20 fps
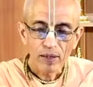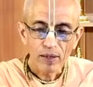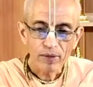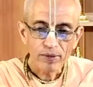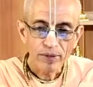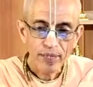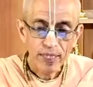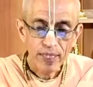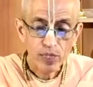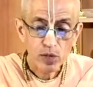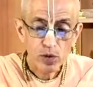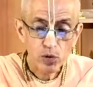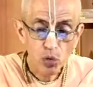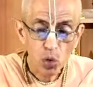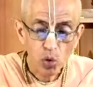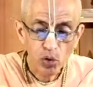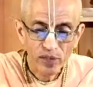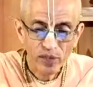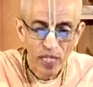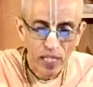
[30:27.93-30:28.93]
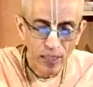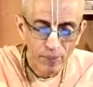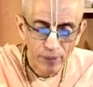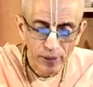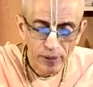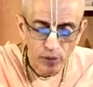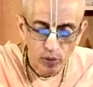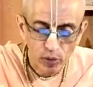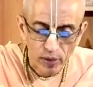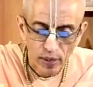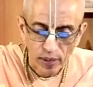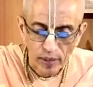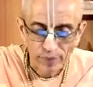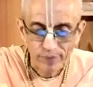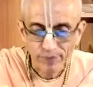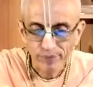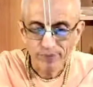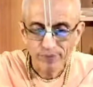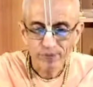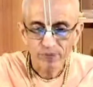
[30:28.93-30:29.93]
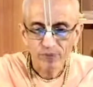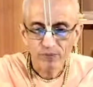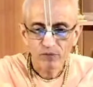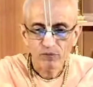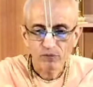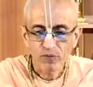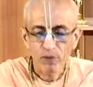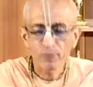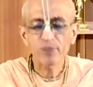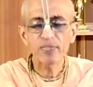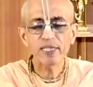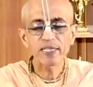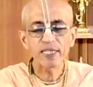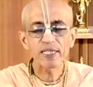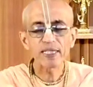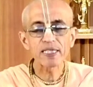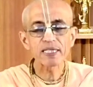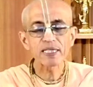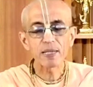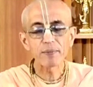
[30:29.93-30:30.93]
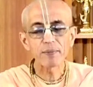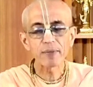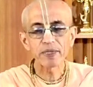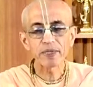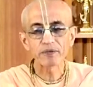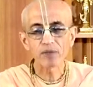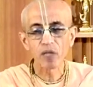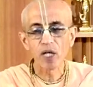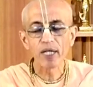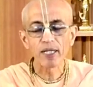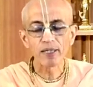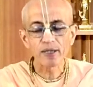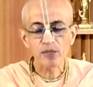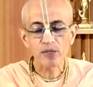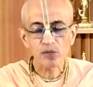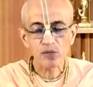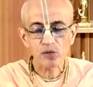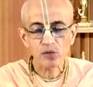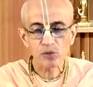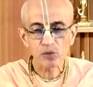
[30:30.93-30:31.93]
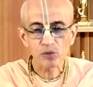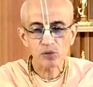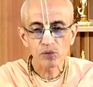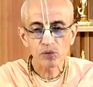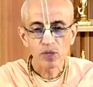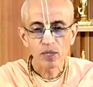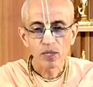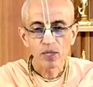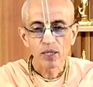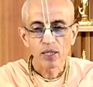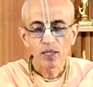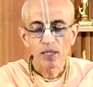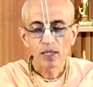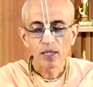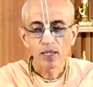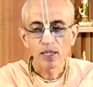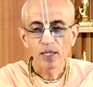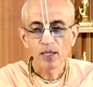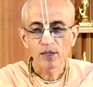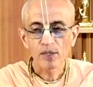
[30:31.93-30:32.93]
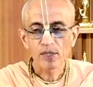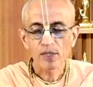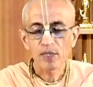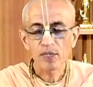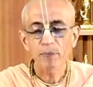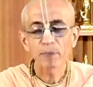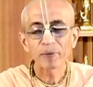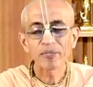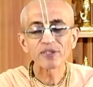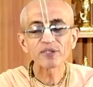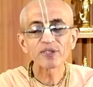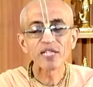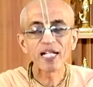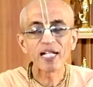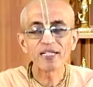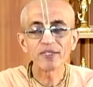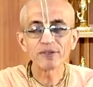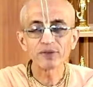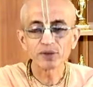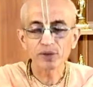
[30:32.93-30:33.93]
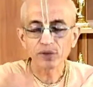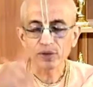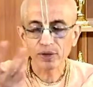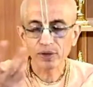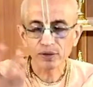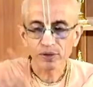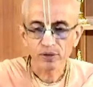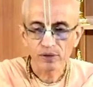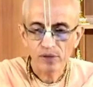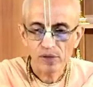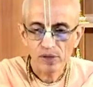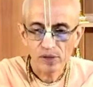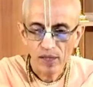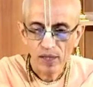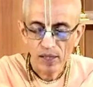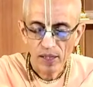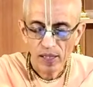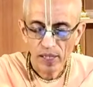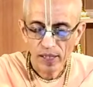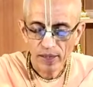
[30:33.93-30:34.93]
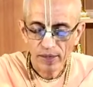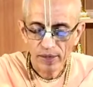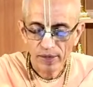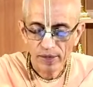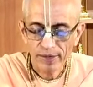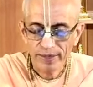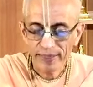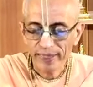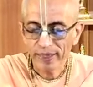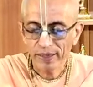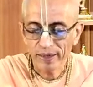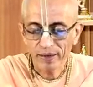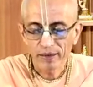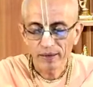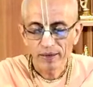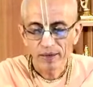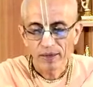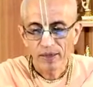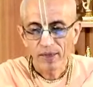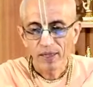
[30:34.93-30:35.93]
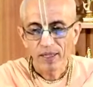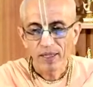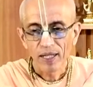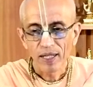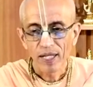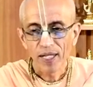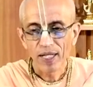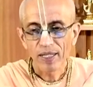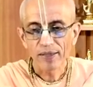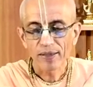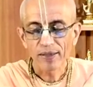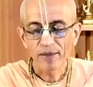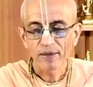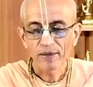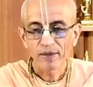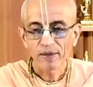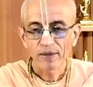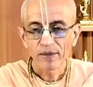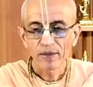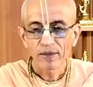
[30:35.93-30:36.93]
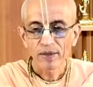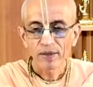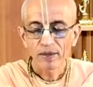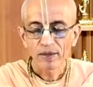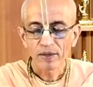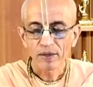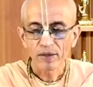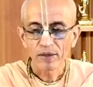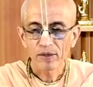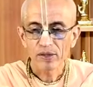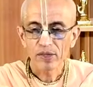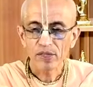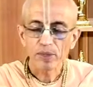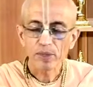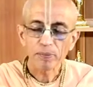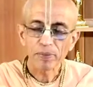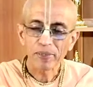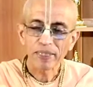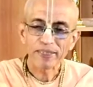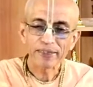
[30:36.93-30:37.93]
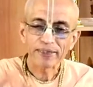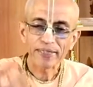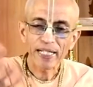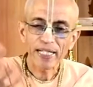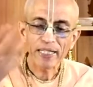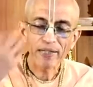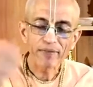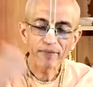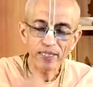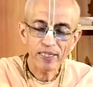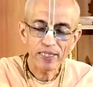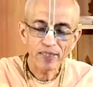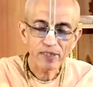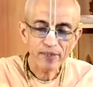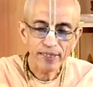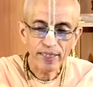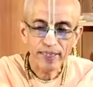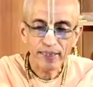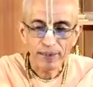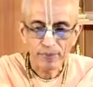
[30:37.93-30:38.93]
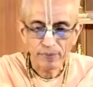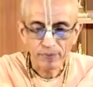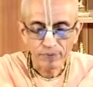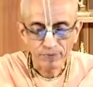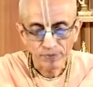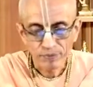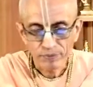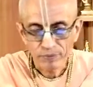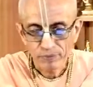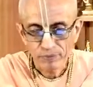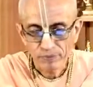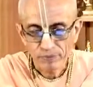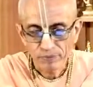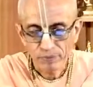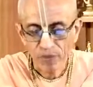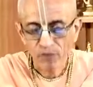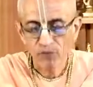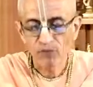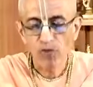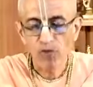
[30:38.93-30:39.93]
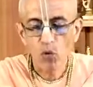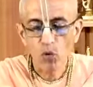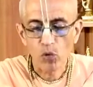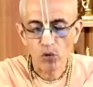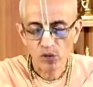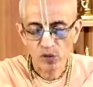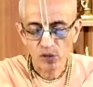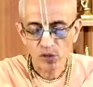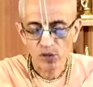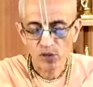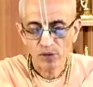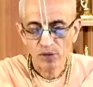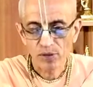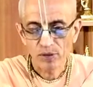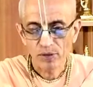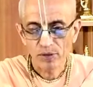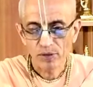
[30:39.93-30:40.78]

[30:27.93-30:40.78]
there is no dharma yuddha. Whimsically, somebody wants to uh, simply challenge another king and uh, uh simply take away his kingdom by force